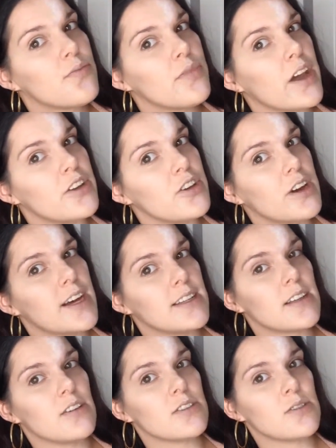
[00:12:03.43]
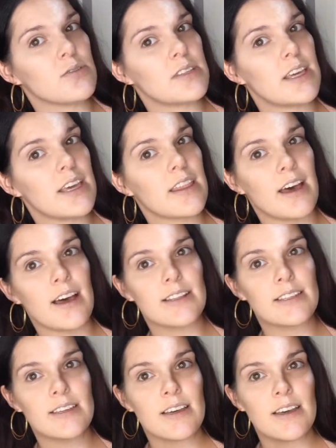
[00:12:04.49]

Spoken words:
Now, do you guys also see that